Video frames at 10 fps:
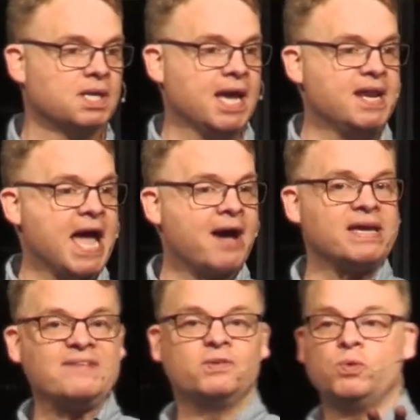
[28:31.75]
And now
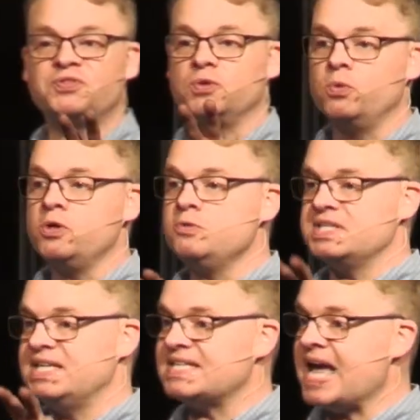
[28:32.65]
even with the wounds
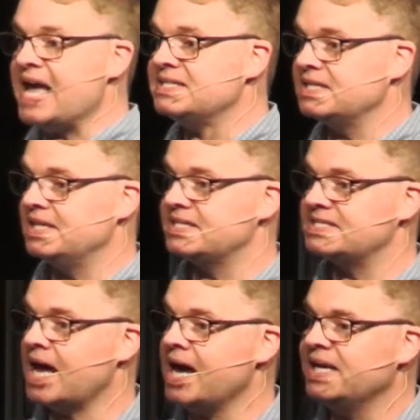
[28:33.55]
in his hands and in his
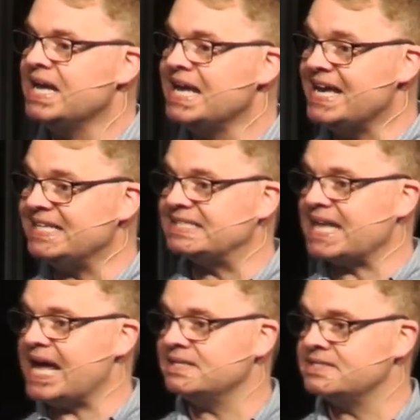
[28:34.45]
side, he
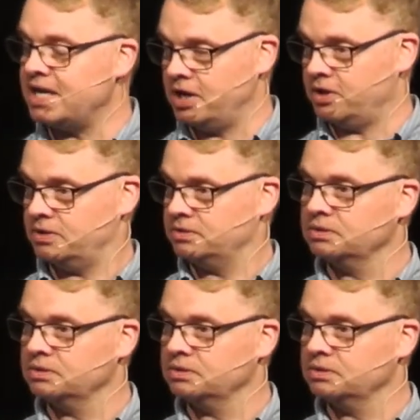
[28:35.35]
stands here